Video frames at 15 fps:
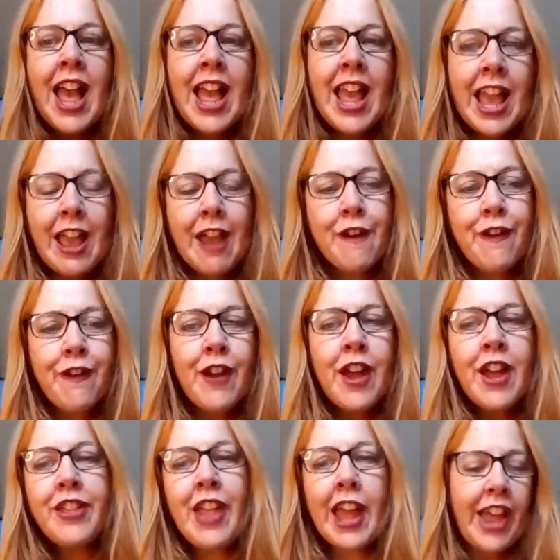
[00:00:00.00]
If
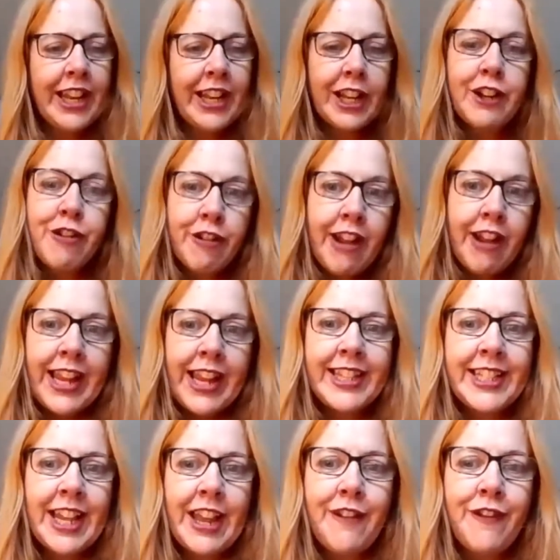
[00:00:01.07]
they're
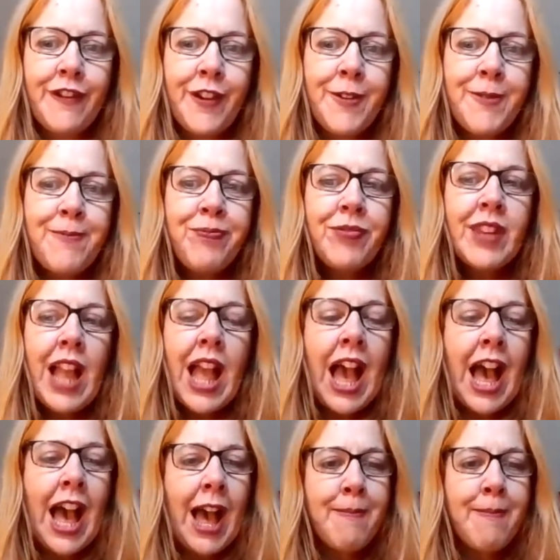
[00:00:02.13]
creative
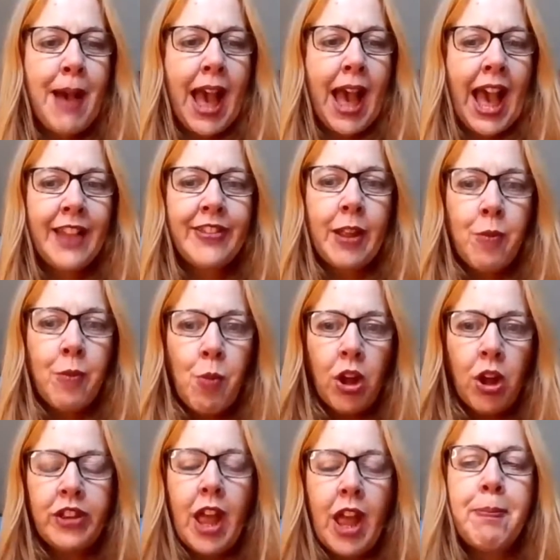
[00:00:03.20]
and they
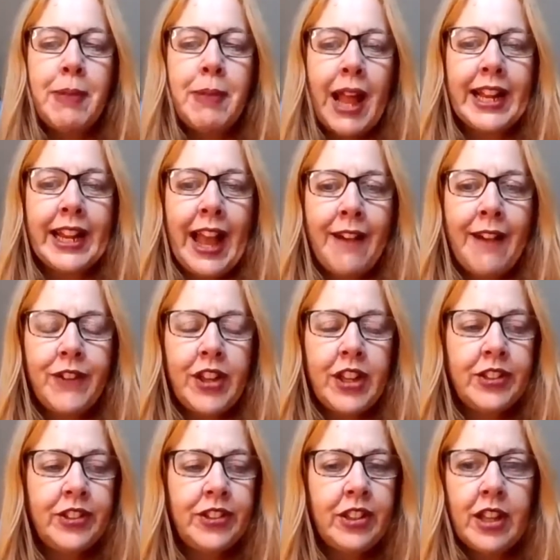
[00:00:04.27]
want a blank
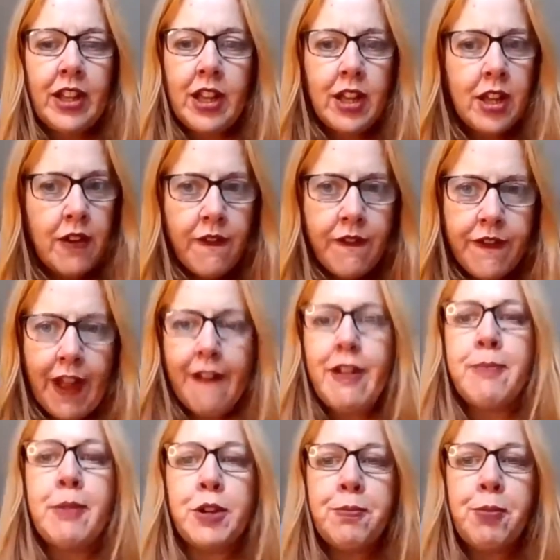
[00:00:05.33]
canvas, very
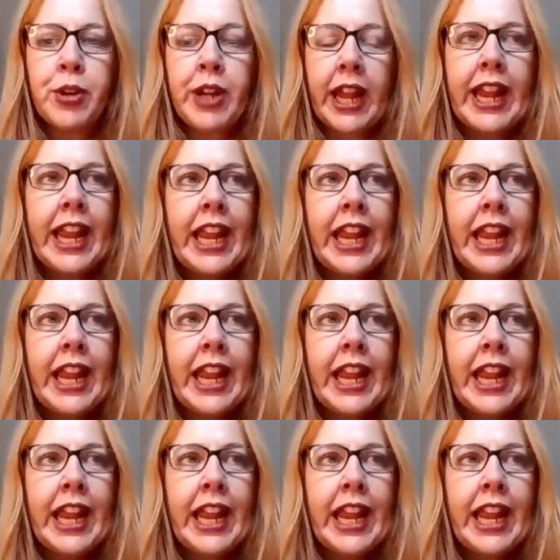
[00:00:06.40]
much booking.